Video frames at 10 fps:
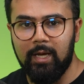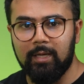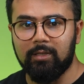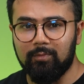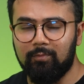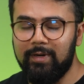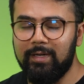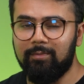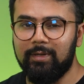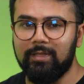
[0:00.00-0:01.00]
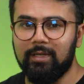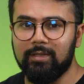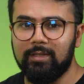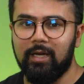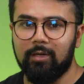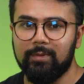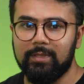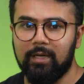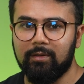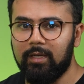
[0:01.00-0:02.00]
because it really, really does help us
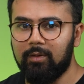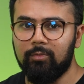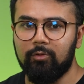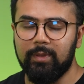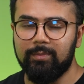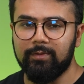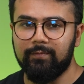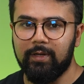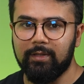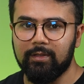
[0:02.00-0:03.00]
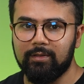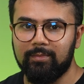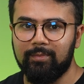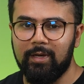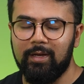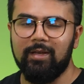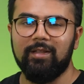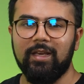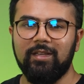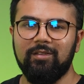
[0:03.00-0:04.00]
out and help more people to find us.
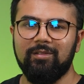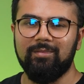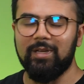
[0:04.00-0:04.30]
Thank you.